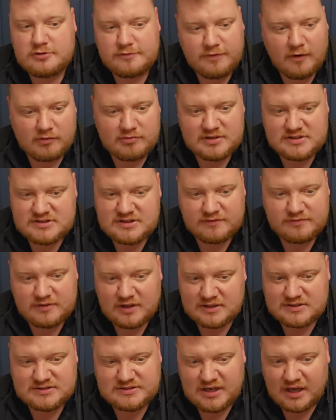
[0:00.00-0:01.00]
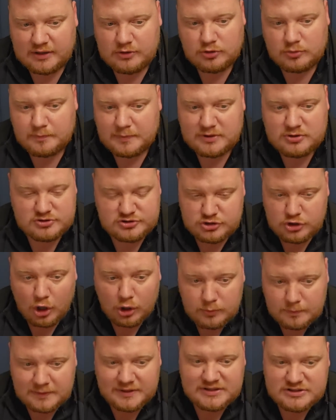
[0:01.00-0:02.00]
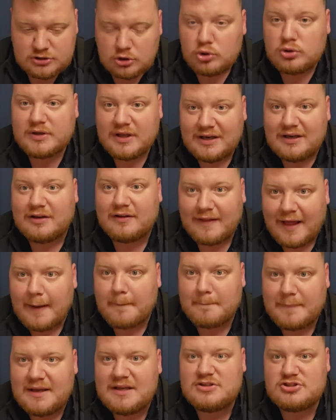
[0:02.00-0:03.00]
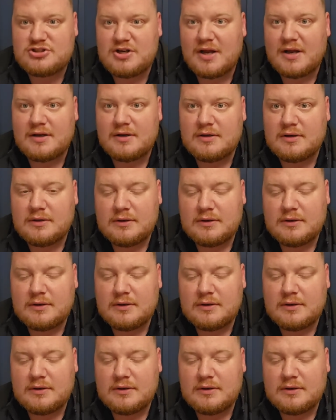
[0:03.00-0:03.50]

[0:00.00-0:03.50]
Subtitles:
Forest, if they stay up, because nobody's looking at that picture.